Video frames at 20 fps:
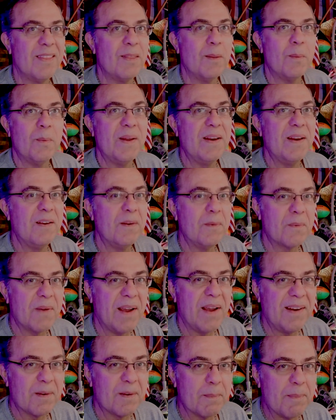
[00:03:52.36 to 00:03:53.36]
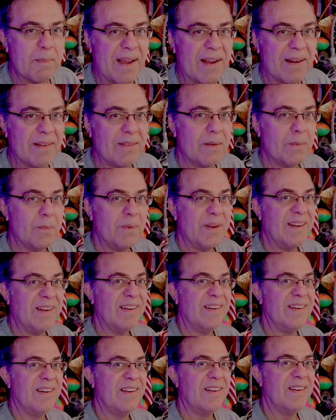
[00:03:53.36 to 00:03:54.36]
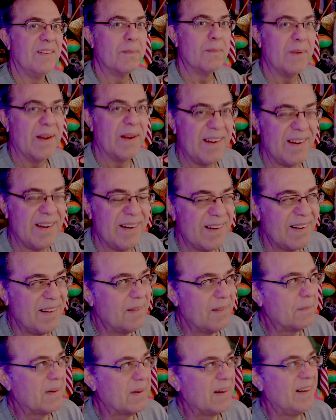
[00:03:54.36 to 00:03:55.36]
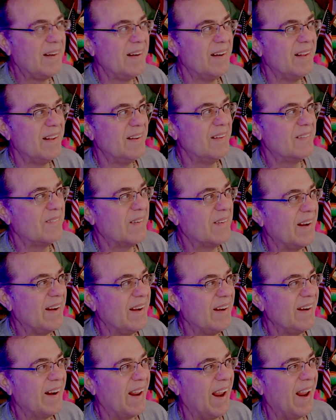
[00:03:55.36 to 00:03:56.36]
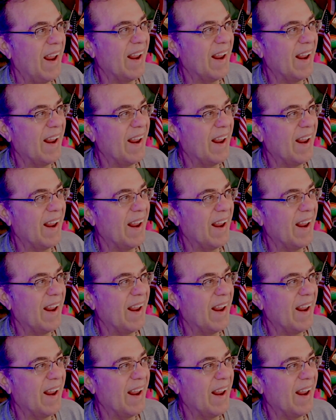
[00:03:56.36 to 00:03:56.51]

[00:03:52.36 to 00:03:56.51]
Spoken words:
The wind and rain are back. The wind and the rain. The wind and the rain.